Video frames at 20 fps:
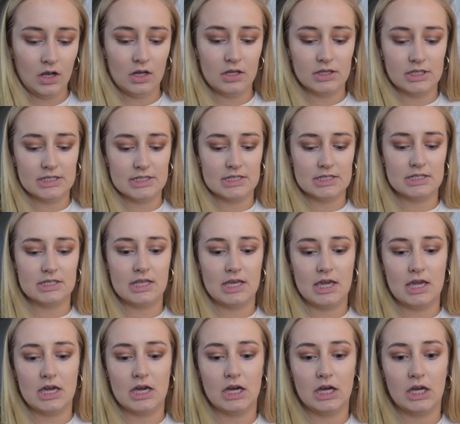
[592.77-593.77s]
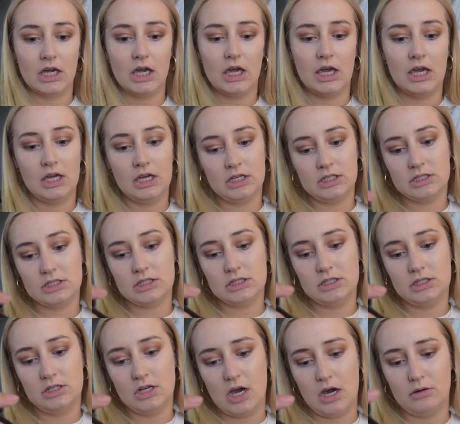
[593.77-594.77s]
This is the
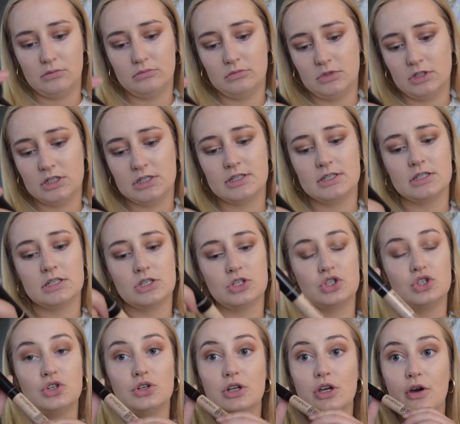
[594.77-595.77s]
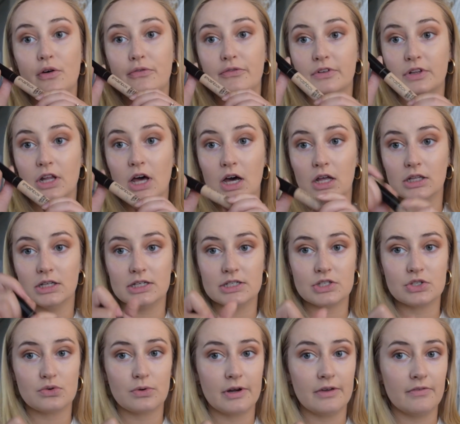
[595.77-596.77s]
No, this is the Studio
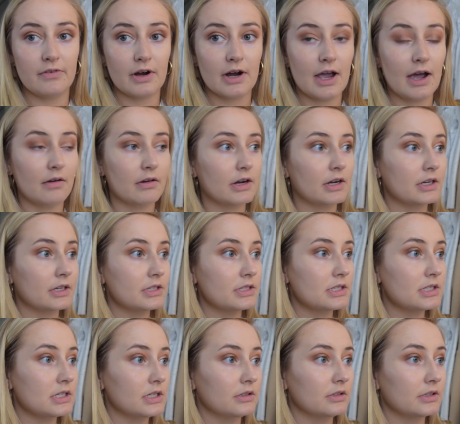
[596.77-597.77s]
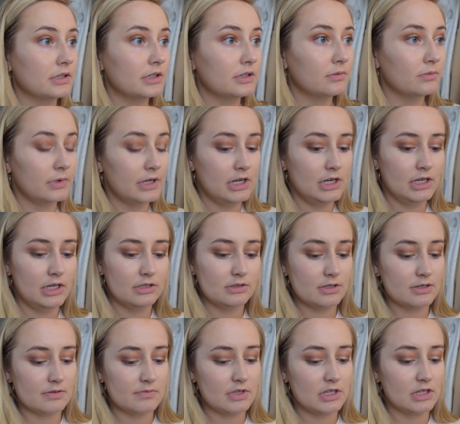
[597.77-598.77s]
Flawless 24-hour concealer. We need
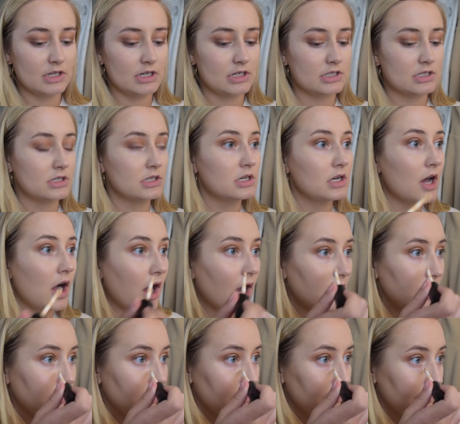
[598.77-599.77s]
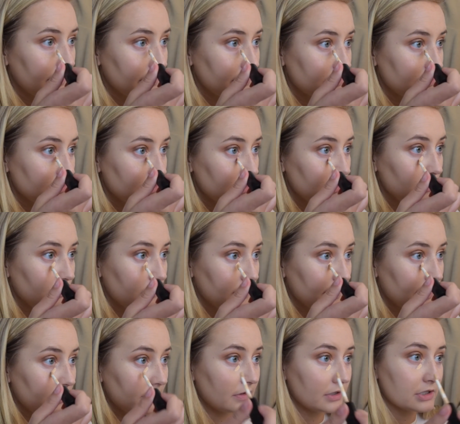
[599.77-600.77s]
something that is not going to do
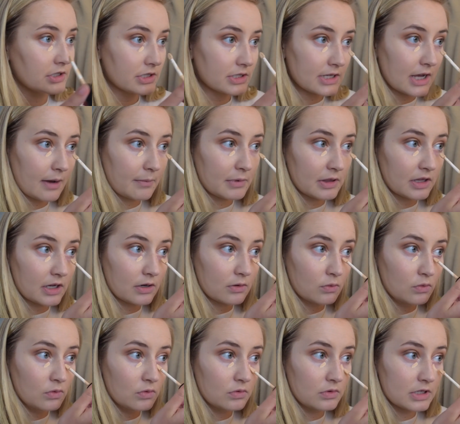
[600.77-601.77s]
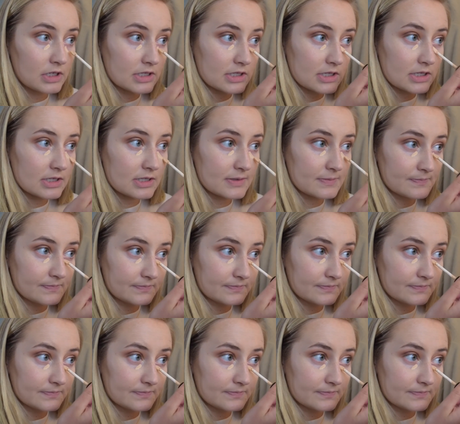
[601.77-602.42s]
whatever just happened there. Ooh, this is...